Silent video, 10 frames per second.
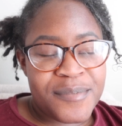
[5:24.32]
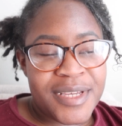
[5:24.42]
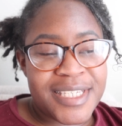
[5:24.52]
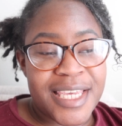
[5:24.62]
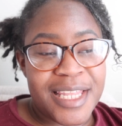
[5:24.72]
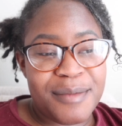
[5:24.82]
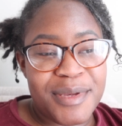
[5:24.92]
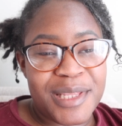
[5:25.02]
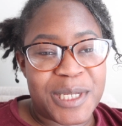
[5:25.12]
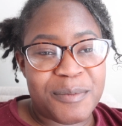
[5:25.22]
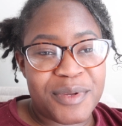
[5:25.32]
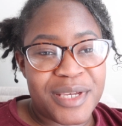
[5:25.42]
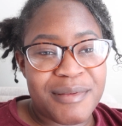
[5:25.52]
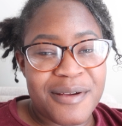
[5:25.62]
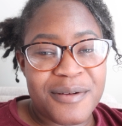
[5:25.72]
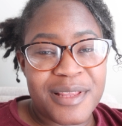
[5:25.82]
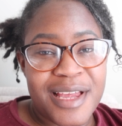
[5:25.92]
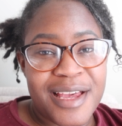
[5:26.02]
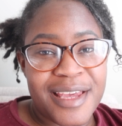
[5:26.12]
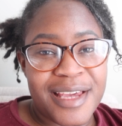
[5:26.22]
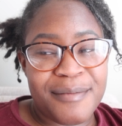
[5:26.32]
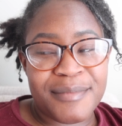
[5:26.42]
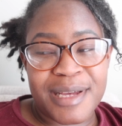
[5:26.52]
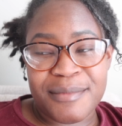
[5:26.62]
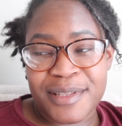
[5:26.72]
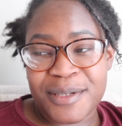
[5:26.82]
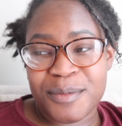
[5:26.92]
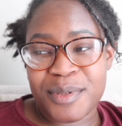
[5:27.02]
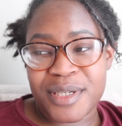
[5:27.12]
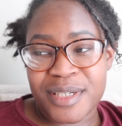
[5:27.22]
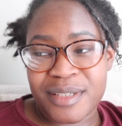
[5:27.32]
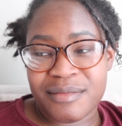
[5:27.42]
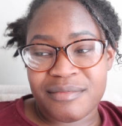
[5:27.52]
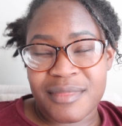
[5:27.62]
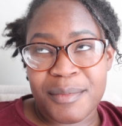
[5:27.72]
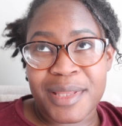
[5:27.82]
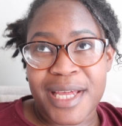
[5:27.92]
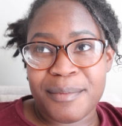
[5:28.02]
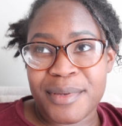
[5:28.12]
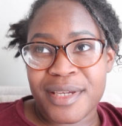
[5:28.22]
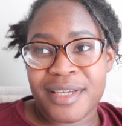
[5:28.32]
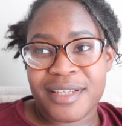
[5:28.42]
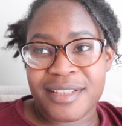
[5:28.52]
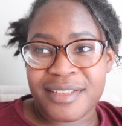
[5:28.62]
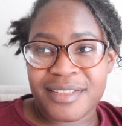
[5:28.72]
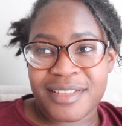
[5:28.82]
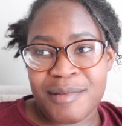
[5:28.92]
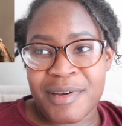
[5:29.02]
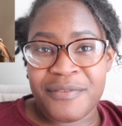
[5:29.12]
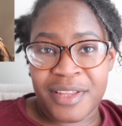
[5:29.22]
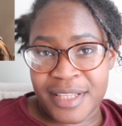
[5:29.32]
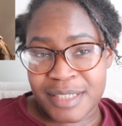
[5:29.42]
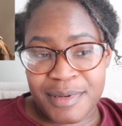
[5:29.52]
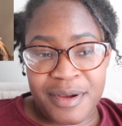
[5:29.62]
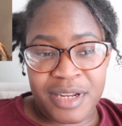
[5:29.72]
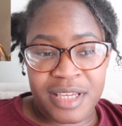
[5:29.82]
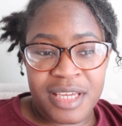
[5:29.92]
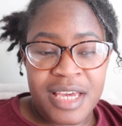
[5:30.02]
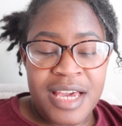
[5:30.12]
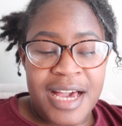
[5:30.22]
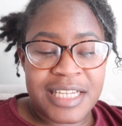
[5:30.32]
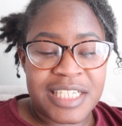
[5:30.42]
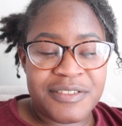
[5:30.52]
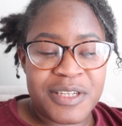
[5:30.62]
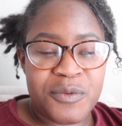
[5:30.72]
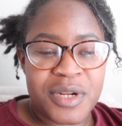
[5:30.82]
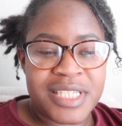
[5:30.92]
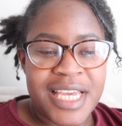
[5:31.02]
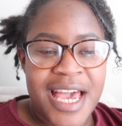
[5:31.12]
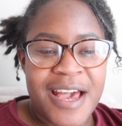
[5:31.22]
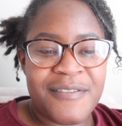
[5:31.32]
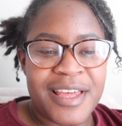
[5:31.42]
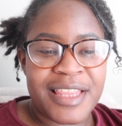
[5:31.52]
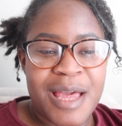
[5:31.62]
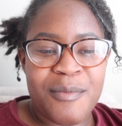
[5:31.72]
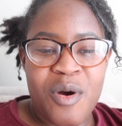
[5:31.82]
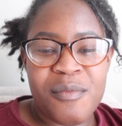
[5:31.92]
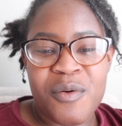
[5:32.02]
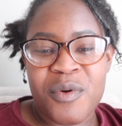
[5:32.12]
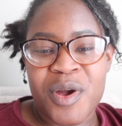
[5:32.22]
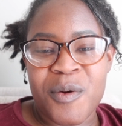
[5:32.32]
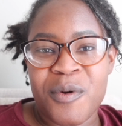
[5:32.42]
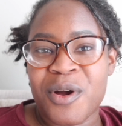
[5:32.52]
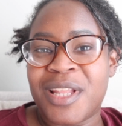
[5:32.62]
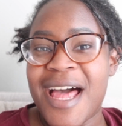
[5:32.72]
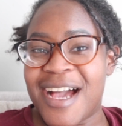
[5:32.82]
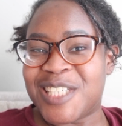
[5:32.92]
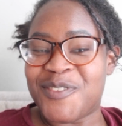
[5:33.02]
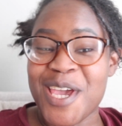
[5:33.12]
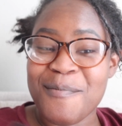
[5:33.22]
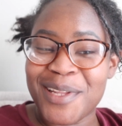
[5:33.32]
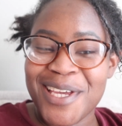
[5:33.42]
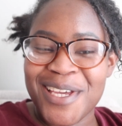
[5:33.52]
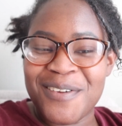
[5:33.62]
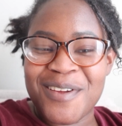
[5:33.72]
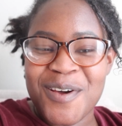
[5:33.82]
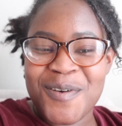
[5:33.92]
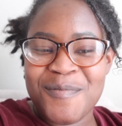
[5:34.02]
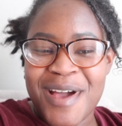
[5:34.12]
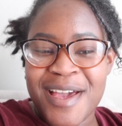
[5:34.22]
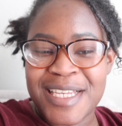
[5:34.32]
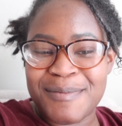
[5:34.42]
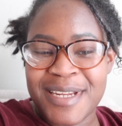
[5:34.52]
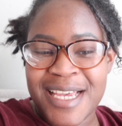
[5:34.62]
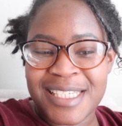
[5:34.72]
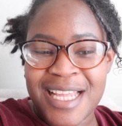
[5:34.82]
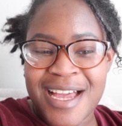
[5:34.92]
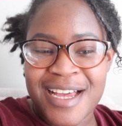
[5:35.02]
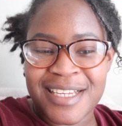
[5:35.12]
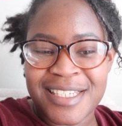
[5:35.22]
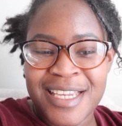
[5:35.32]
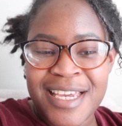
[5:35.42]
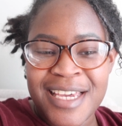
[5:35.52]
it's killing me a little bit. I'm not gonna lie. I'm, I'm a little bit, I'm a lot of bit in my feelings about it. I definitely wanted to have like that moment where we're a locks family, you know, my husband has locks